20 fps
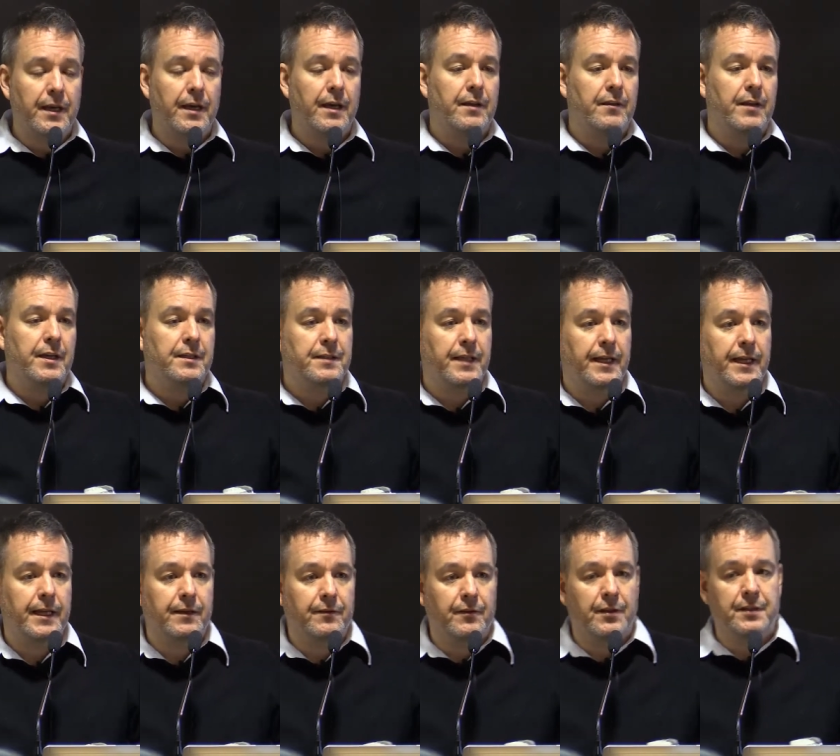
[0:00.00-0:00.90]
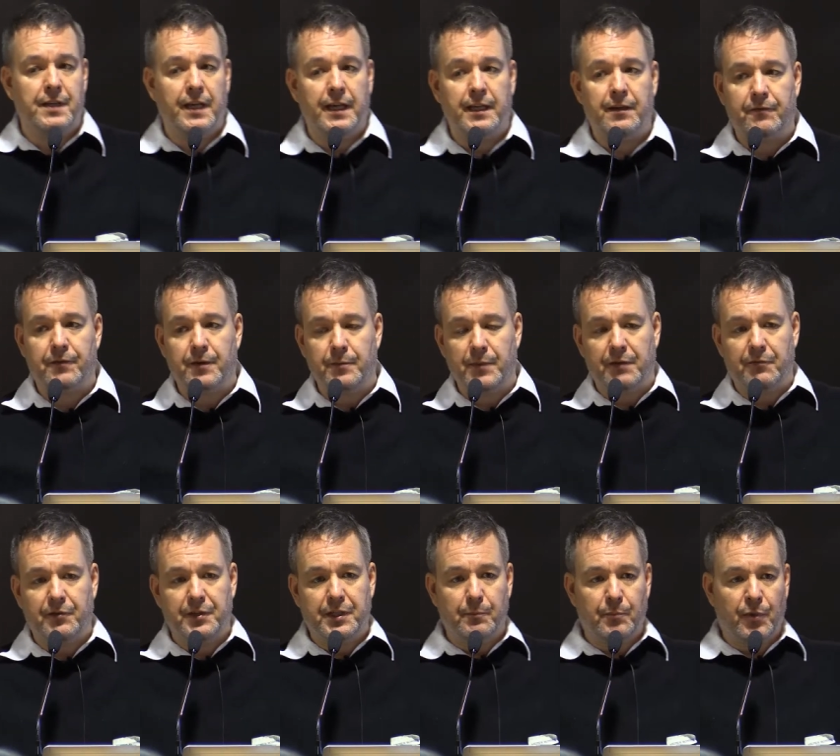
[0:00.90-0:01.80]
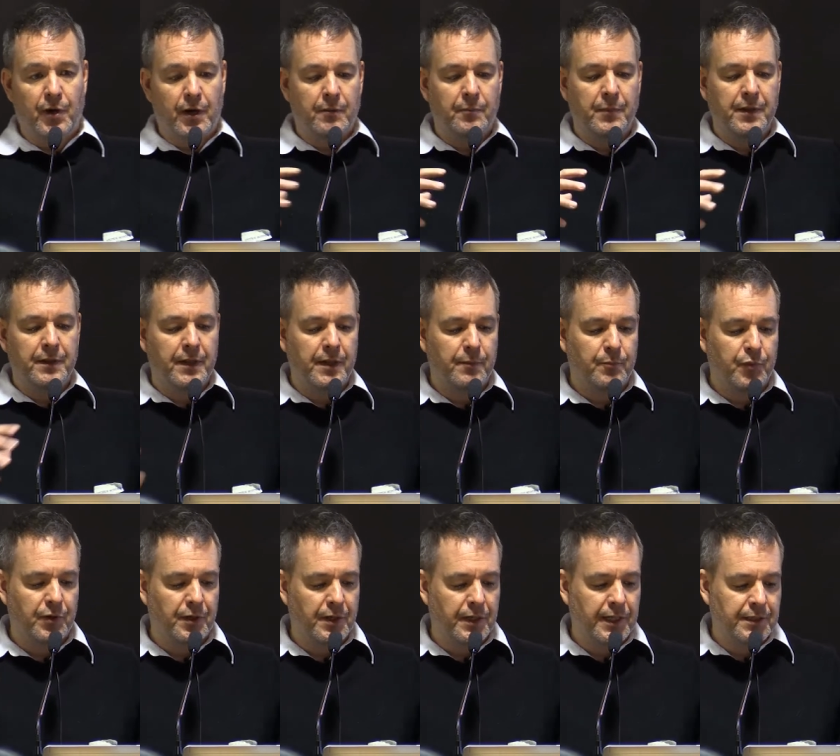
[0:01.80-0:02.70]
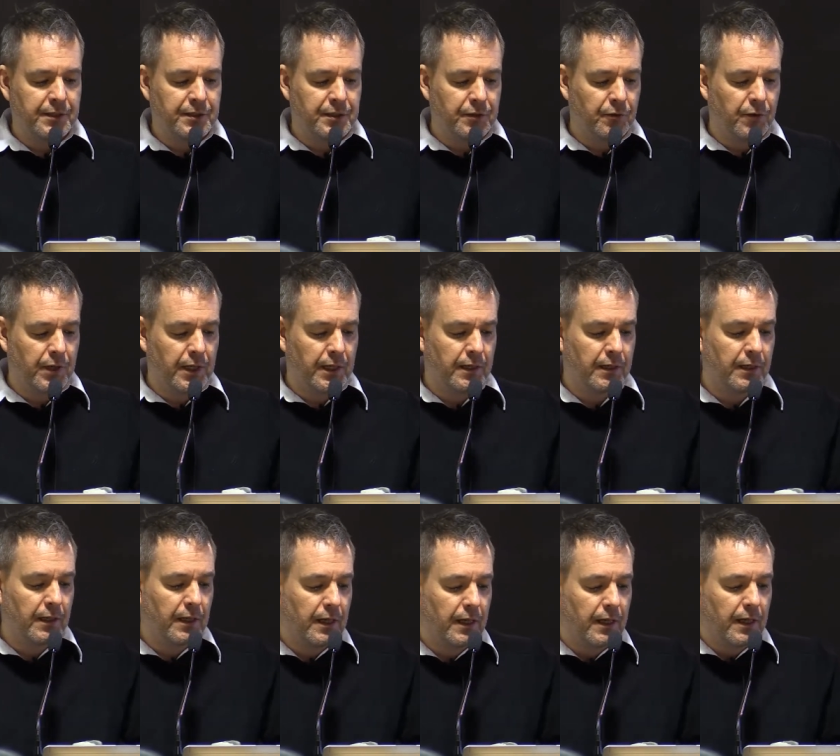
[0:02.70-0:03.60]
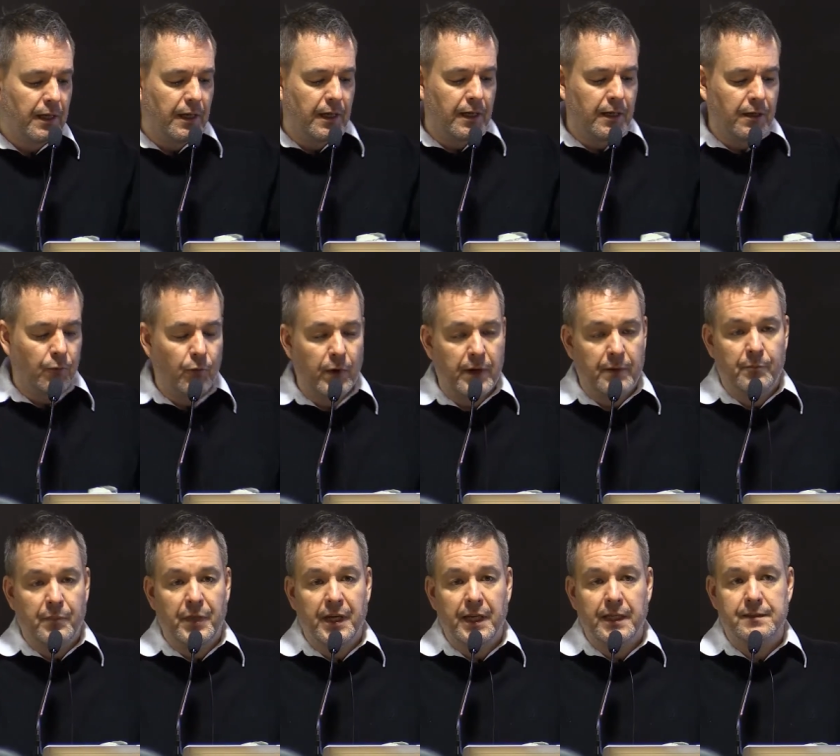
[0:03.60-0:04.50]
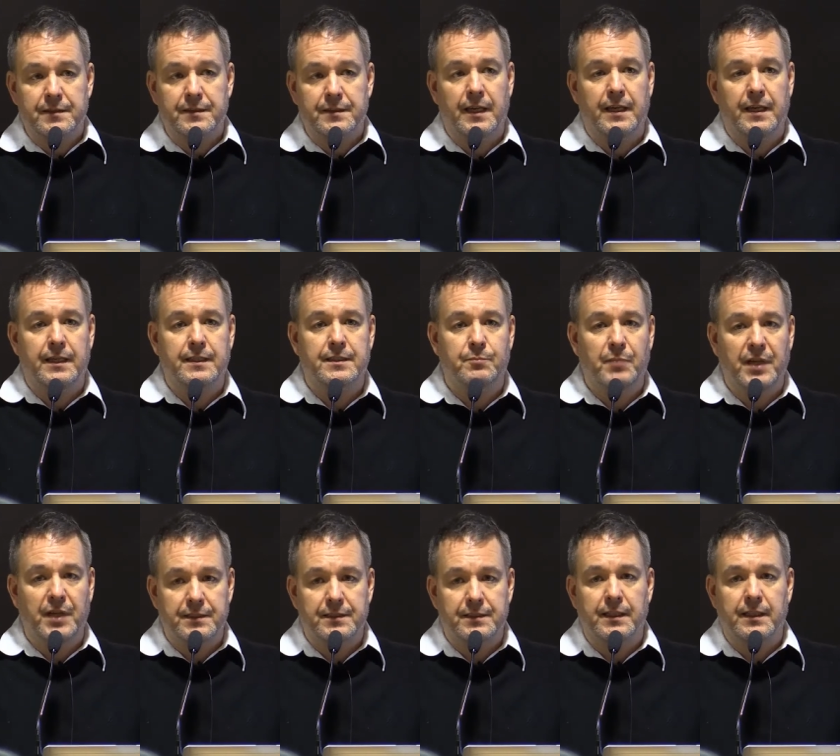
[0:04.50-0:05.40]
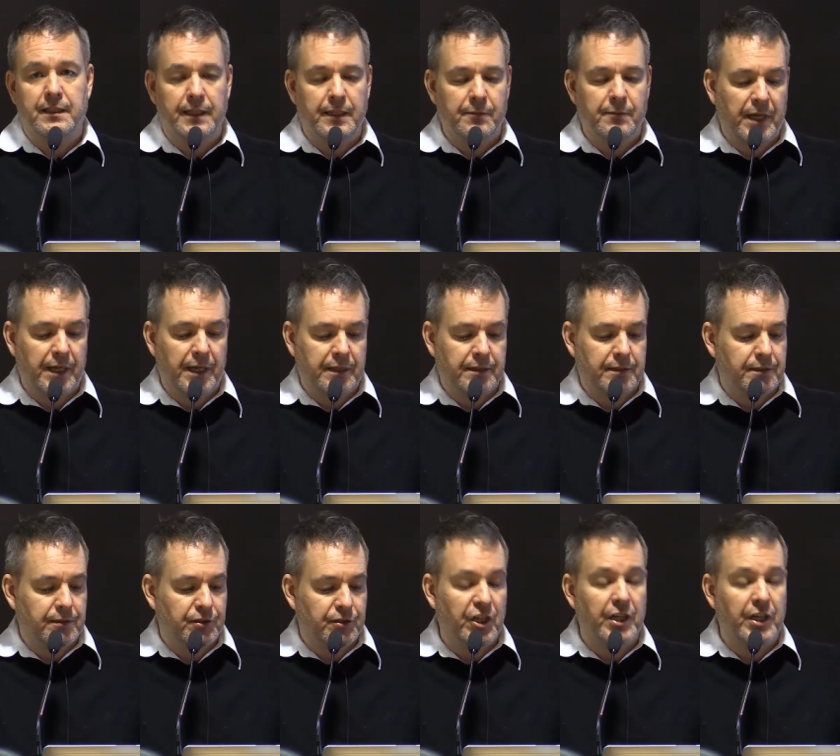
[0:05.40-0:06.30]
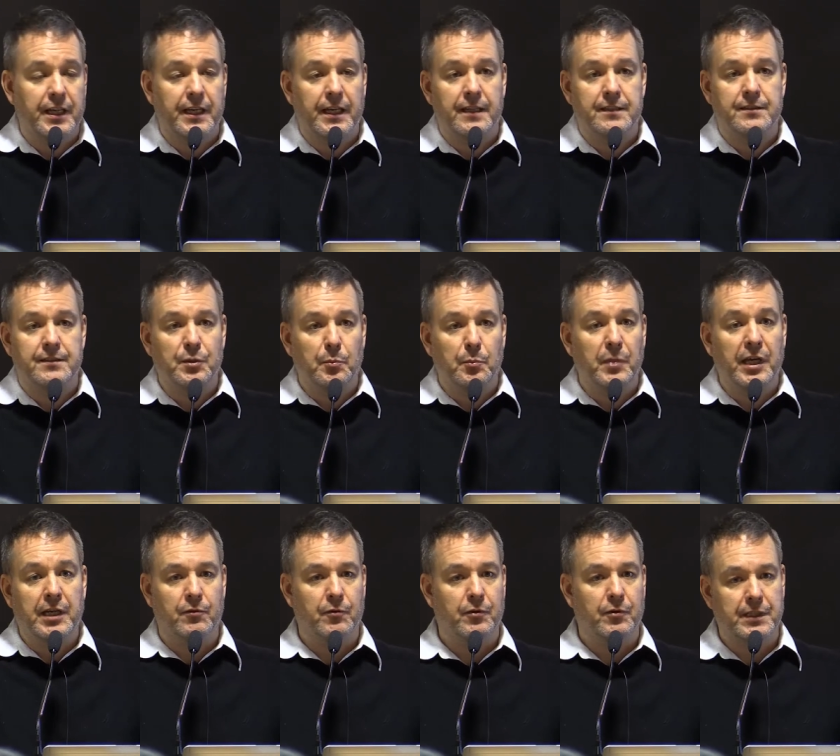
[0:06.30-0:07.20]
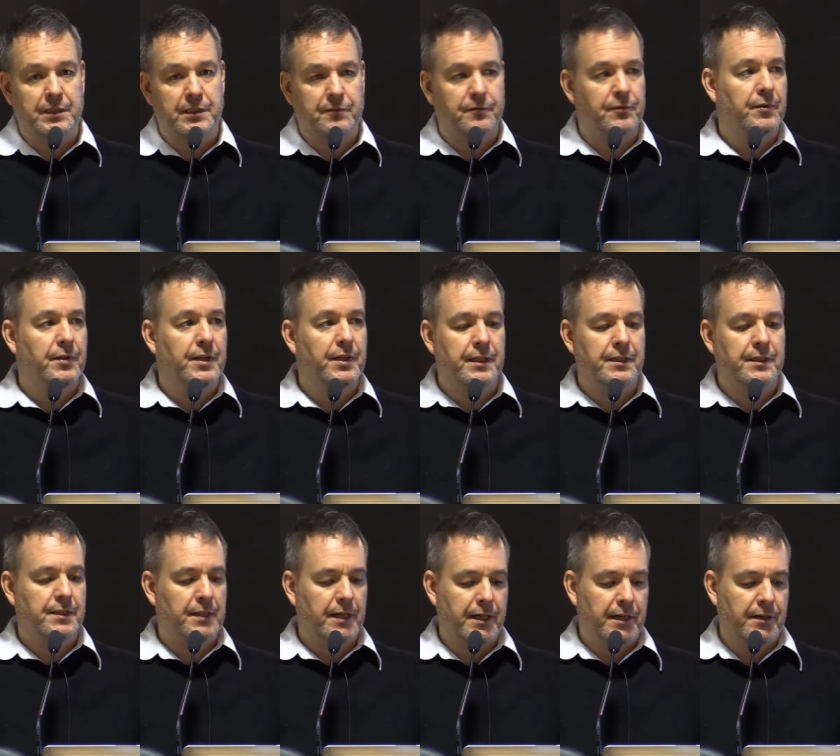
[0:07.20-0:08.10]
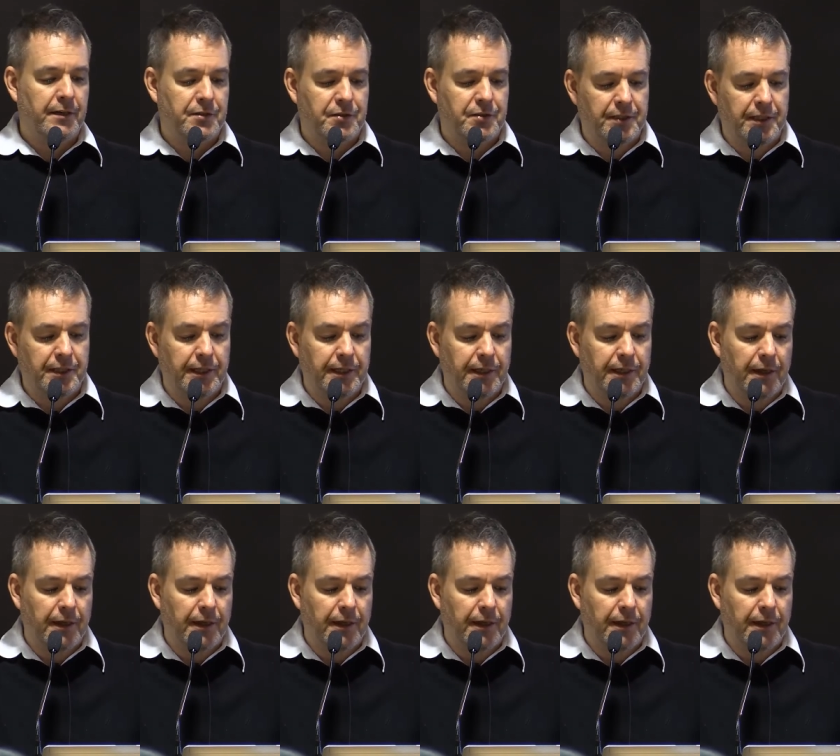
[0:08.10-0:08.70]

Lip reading: They take the data from every department, they put it into a web base, and it basically makes GIS ubiquitous for the entire city.